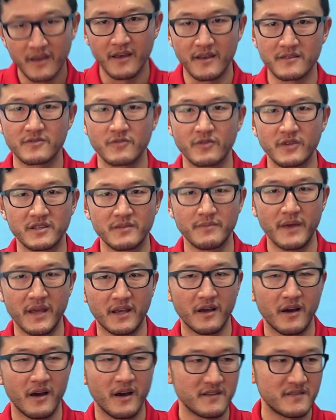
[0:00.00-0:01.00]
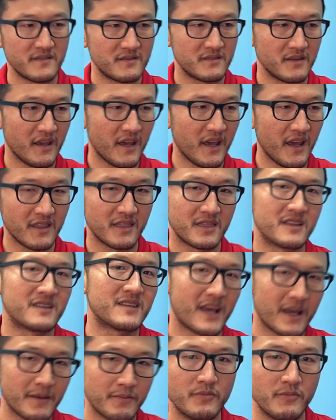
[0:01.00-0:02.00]
is going to make us hit the
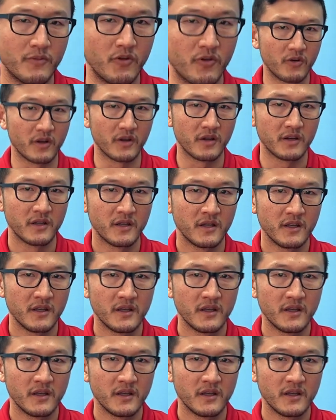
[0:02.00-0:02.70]
table more,